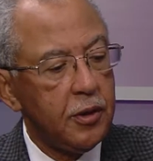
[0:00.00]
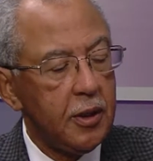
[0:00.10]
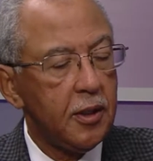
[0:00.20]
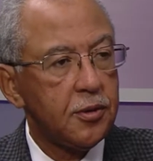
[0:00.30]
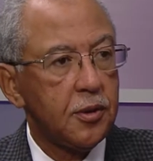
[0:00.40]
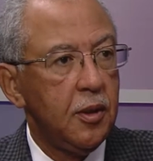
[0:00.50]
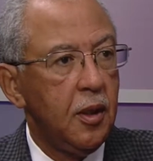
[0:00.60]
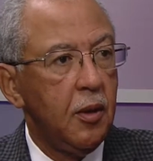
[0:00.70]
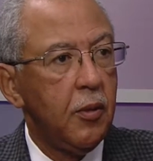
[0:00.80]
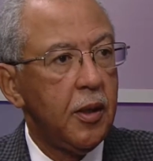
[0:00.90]
disc,
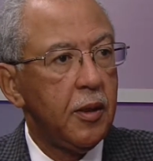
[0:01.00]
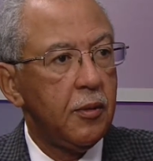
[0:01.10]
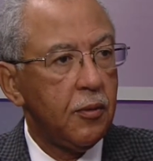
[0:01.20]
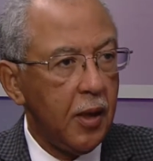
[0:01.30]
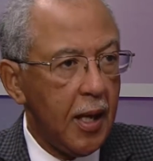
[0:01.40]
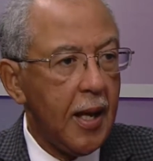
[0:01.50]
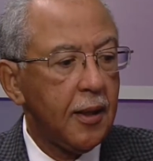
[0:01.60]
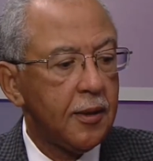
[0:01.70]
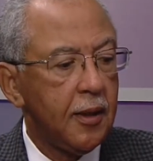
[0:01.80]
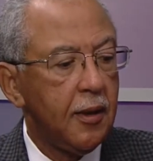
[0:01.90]
when in
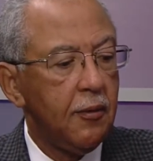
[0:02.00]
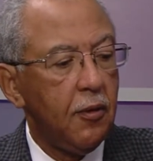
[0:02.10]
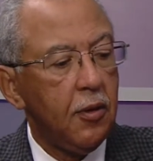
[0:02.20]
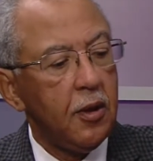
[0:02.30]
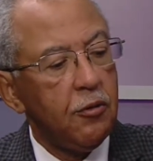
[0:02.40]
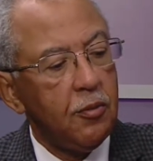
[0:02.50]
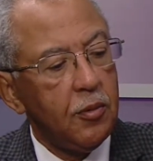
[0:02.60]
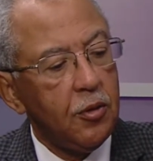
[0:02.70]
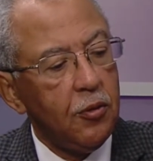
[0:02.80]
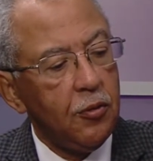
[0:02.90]
reality they've only
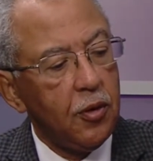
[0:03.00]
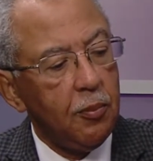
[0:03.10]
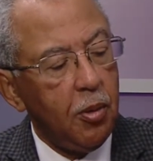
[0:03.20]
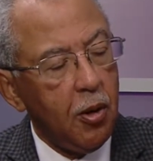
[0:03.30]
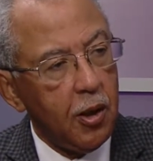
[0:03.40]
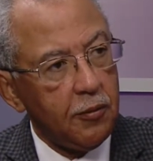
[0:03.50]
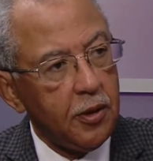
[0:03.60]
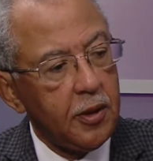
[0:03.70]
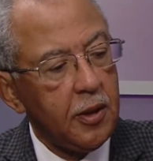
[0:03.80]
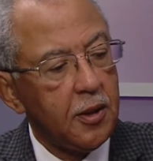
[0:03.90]
removed the part of
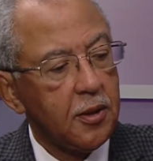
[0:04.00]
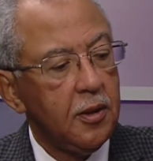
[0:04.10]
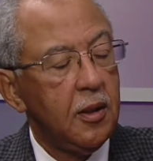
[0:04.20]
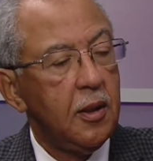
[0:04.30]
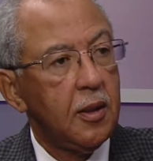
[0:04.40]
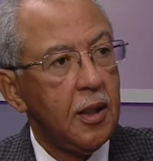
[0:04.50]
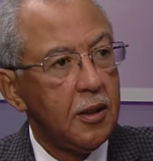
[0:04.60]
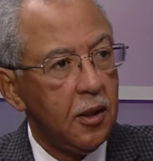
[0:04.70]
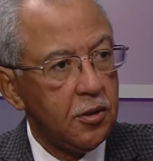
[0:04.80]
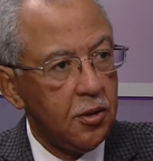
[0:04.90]
the disc that
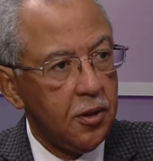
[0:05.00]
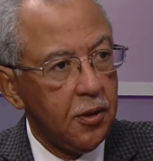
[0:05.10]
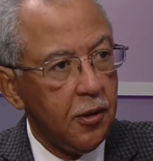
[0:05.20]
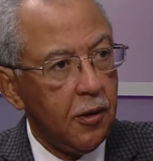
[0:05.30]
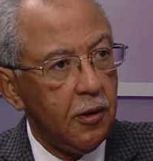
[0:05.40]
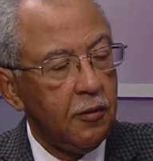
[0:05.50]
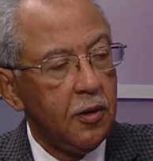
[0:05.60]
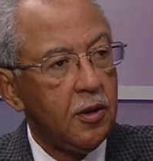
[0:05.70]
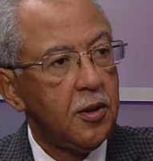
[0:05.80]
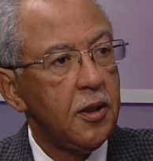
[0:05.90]
touches the nerve,
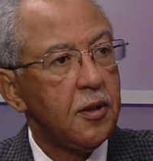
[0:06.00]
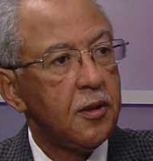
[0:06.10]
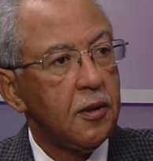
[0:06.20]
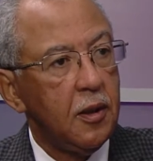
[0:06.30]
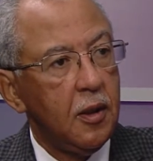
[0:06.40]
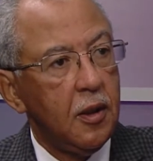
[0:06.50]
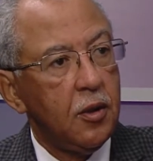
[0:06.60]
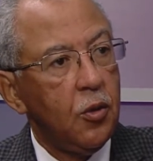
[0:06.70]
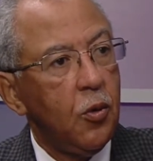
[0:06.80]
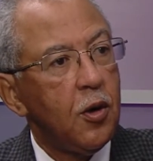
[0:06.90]
since
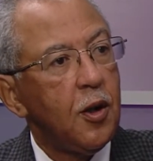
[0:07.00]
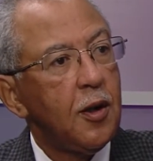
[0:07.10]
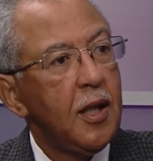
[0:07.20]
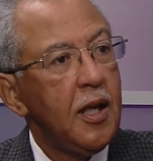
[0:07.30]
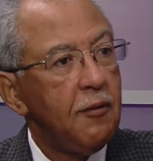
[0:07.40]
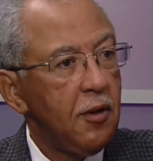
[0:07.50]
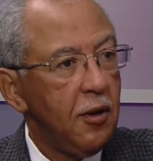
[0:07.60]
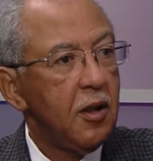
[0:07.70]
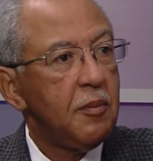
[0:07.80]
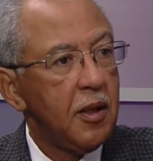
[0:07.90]
you want to leave a
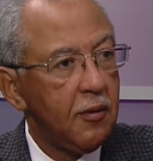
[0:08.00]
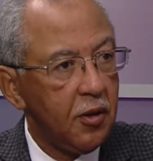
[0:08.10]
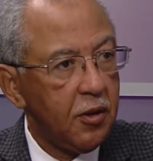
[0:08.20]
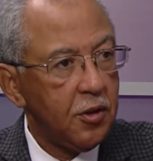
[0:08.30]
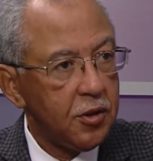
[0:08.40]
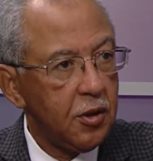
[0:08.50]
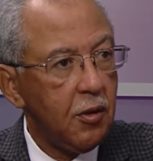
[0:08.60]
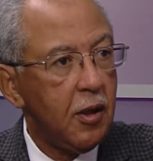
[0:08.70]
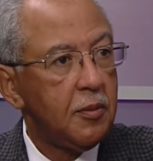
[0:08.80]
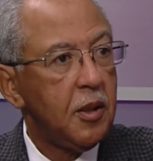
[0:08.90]
little bit of the cushion
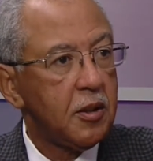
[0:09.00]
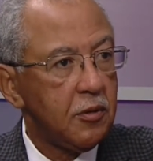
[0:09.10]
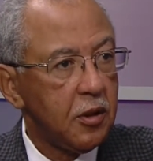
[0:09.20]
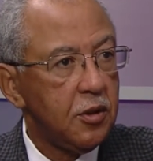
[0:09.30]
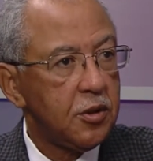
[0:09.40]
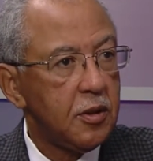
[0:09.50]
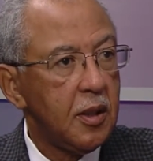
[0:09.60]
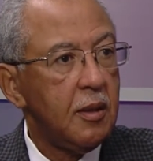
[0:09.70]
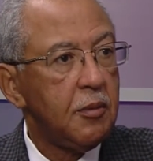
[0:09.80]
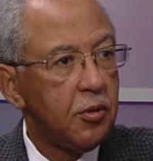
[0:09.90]
or as much of the cushion
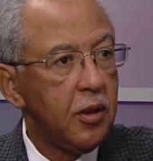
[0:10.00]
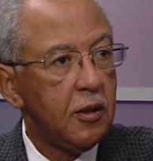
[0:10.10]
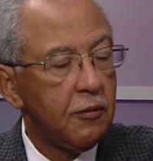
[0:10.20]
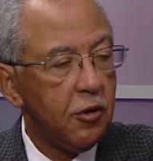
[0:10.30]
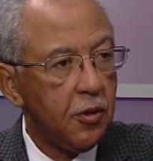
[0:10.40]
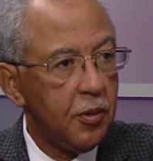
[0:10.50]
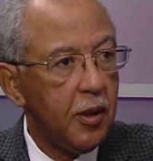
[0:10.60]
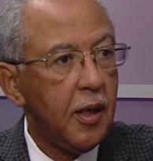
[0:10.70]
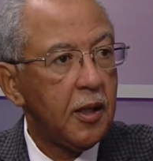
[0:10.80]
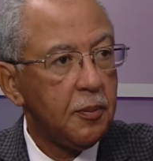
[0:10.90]
in between the vertebrae
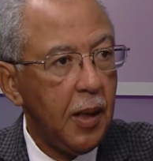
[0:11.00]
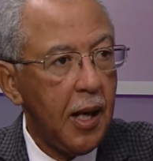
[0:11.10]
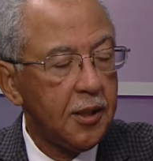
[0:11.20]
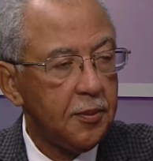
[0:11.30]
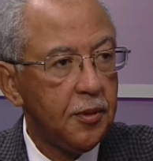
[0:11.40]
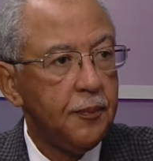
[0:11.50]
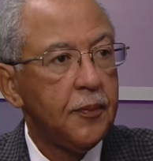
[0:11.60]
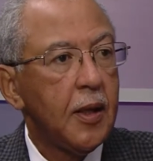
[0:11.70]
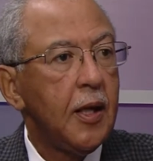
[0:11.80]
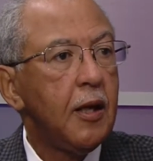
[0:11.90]
as possible.
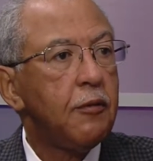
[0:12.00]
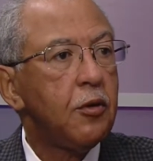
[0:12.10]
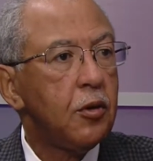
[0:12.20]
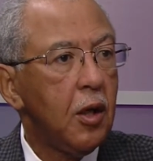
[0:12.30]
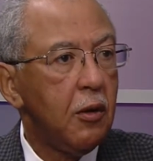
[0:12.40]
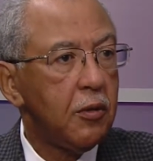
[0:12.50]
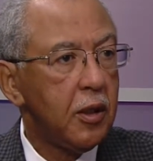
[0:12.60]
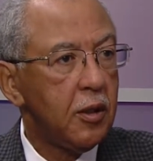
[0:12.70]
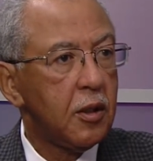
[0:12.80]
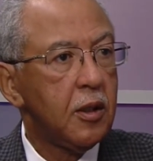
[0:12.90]
If you don't, in
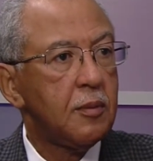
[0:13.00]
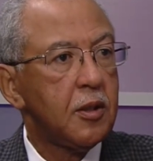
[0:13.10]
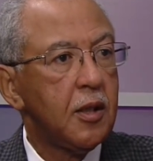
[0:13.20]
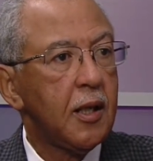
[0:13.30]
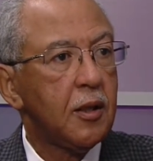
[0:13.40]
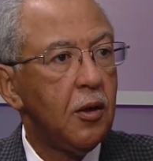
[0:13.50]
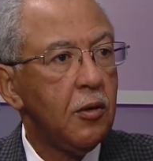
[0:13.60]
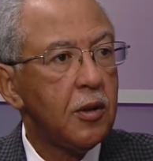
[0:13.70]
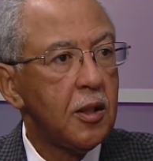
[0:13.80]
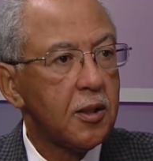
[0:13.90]
an attempt to take the
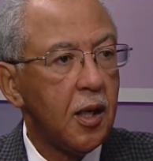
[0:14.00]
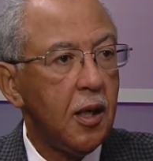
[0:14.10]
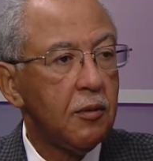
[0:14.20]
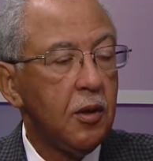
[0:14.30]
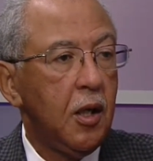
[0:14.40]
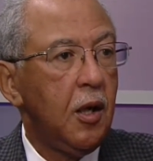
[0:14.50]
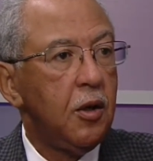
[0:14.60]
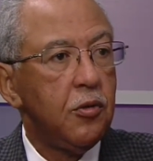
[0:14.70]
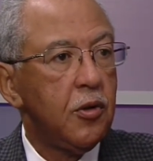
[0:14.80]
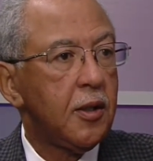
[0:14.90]
whole disc out,
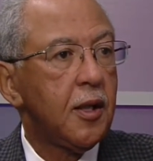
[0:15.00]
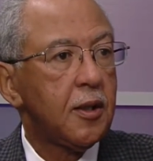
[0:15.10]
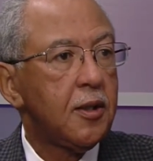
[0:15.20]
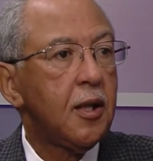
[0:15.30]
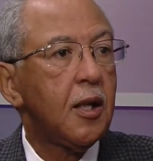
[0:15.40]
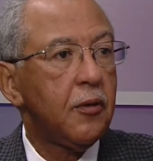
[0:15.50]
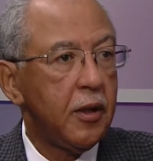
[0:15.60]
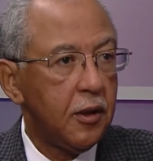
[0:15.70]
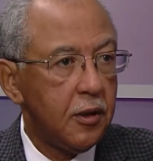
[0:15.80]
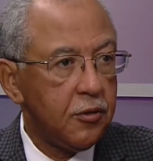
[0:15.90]
you just accelerate
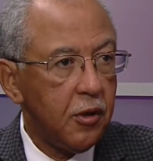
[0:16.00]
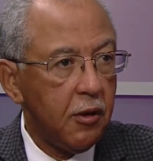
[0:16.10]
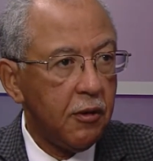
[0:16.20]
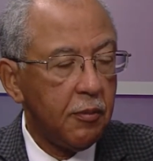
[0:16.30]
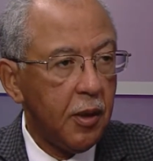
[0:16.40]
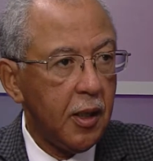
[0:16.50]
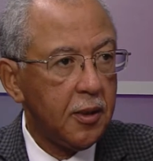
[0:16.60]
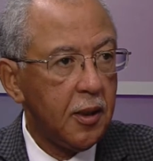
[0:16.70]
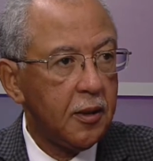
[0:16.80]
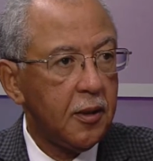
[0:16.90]
the degenerative
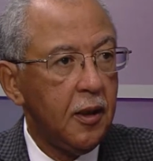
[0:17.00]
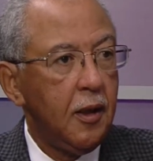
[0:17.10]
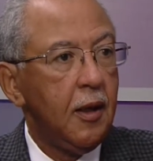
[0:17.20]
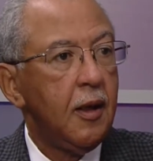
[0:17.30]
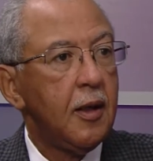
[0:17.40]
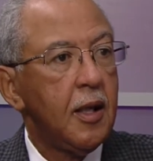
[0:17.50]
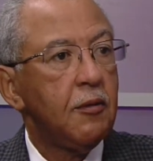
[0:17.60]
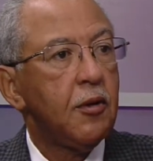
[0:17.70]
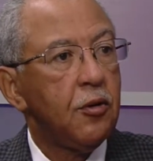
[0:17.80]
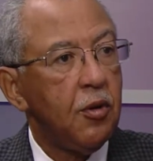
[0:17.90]
process, and
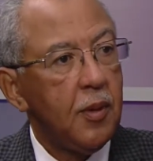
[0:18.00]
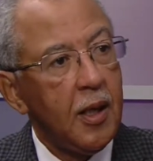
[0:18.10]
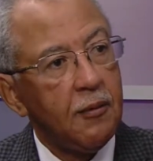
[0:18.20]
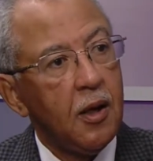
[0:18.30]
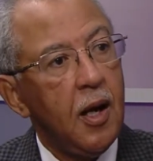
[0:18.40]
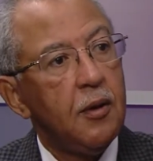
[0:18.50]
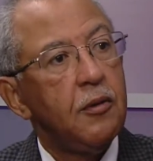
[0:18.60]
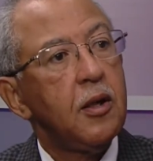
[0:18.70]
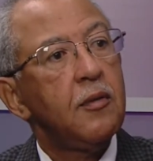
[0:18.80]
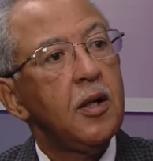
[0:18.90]
even though you may have gotten
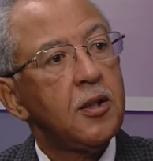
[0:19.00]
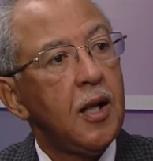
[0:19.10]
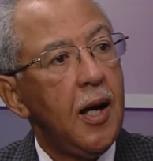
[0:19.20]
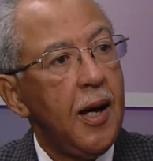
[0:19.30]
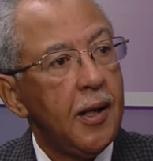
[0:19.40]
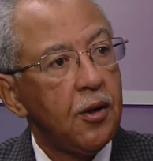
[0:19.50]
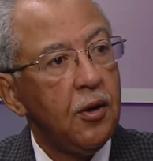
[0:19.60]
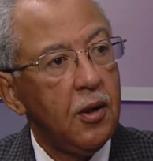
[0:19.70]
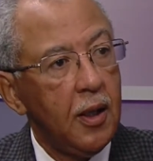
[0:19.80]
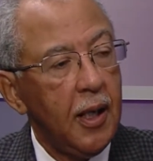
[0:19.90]
rid of their sciatica
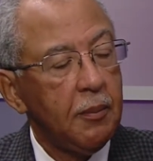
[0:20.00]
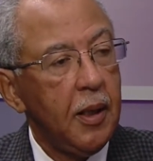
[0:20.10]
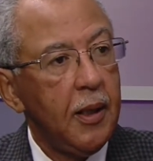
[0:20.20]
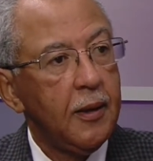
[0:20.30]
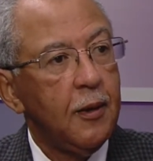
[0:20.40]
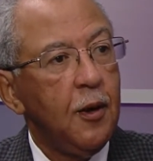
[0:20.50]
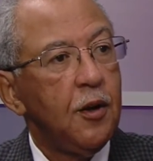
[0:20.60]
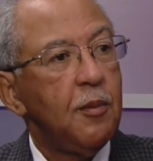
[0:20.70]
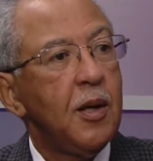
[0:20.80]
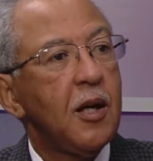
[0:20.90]
or leg pain,
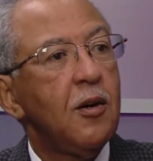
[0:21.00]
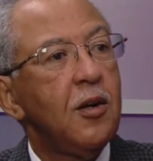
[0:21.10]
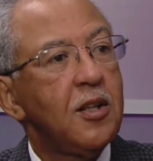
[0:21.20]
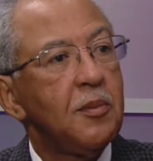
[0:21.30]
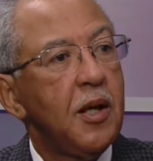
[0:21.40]
you may cause them to